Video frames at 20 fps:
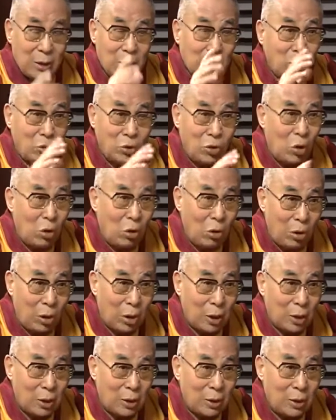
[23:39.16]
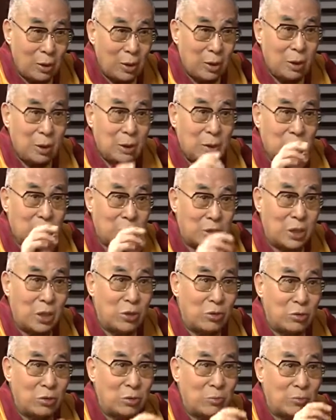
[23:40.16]
no longer
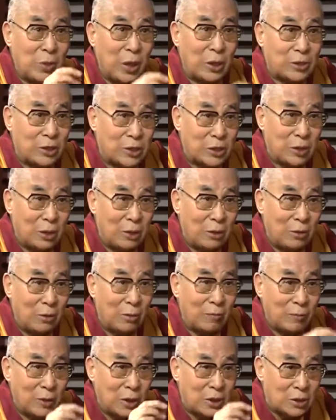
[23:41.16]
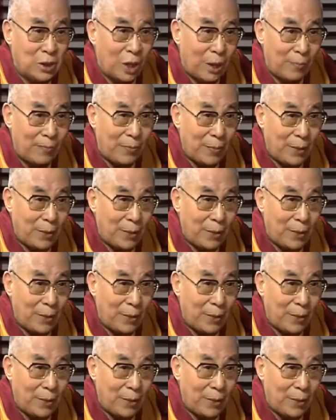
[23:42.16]
genuine practitioner of Islam.